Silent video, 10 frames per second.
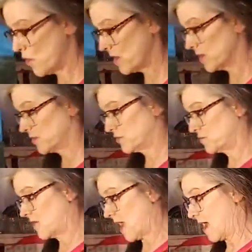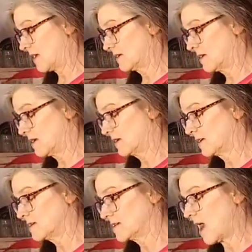going to do that
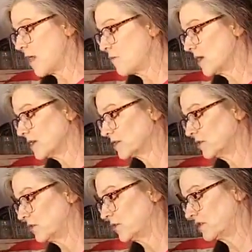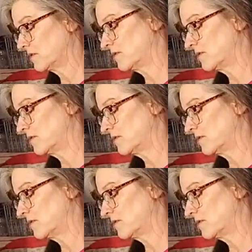because I want it to look,